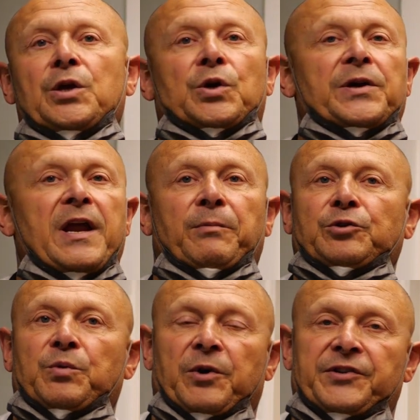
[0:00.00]
you're unable
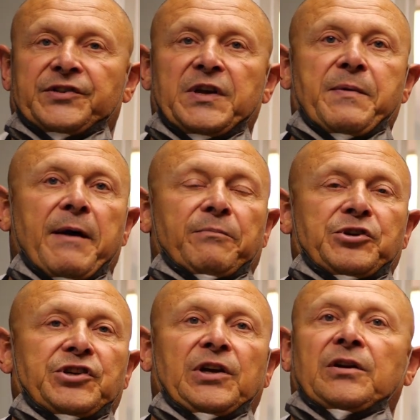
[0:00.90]
to wear a CPAP
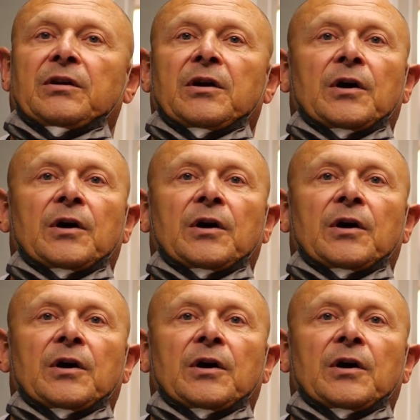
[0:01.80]
machine,